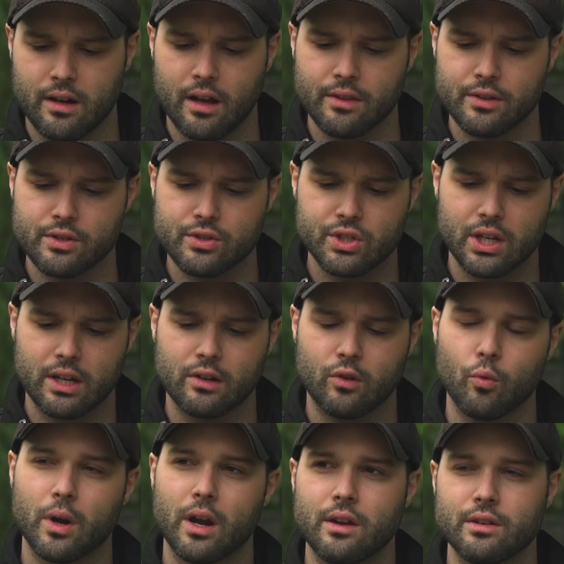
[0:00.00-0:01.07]
on this
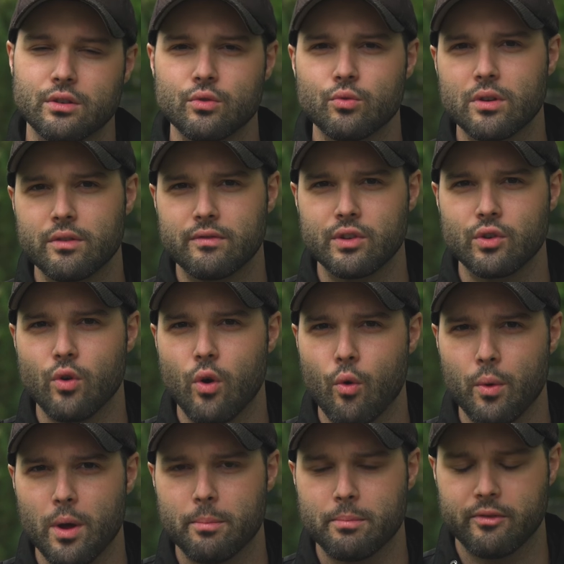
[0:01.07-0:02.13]
channel when I do review a
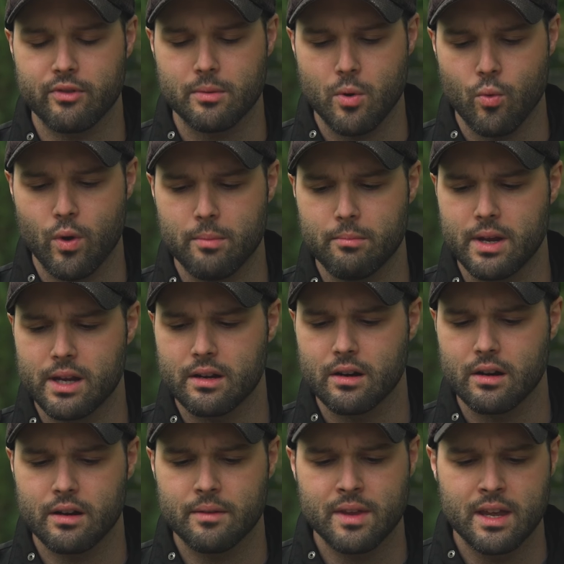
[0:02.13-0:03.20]
whip from a whip
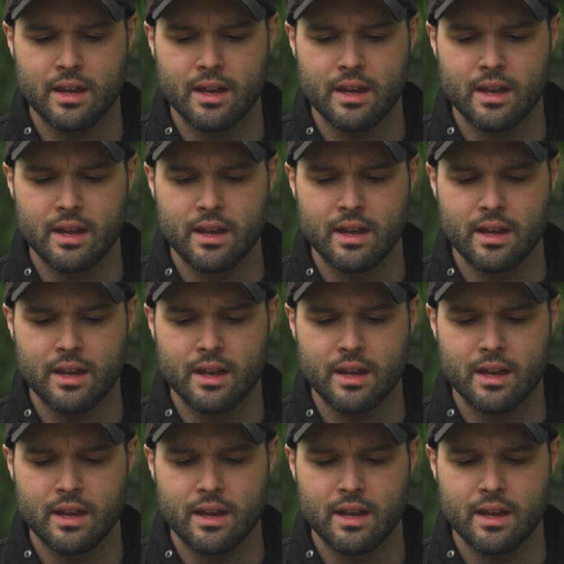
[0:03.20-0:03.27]
maker